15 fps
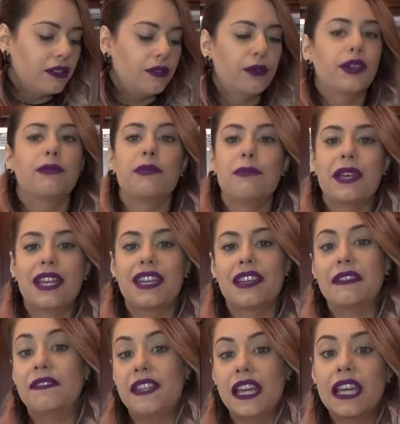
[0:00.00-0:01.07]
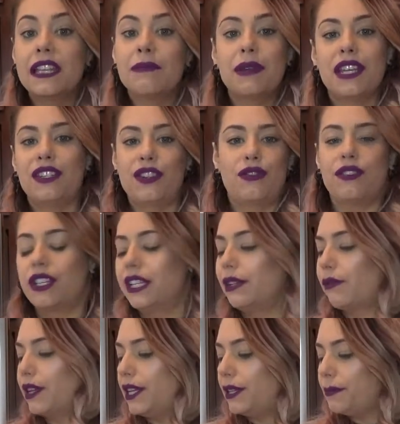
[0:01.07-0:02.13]
We're going to be making a vegan pastry
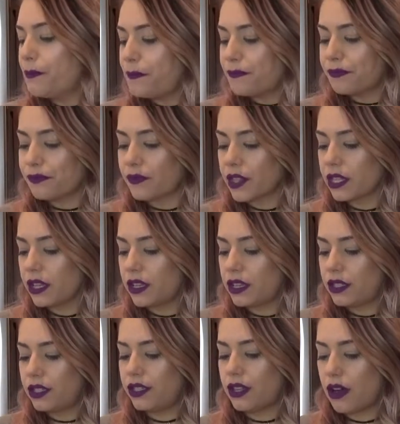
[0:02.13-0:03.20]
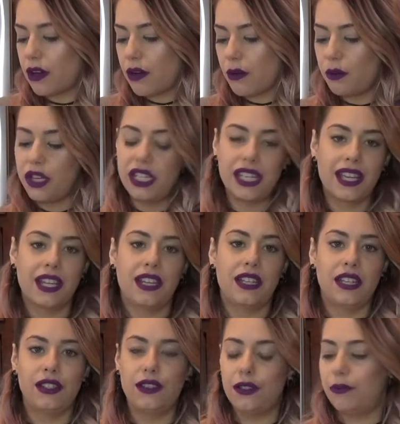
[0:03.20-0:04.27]
cream. So we're going to
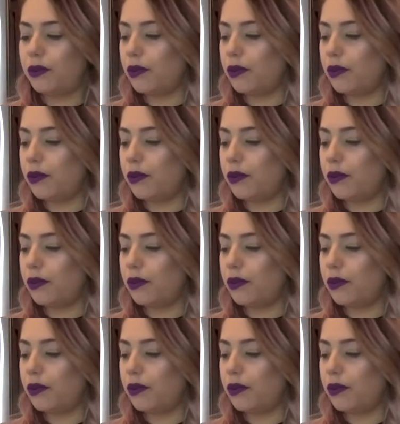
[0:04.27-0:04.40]
need 2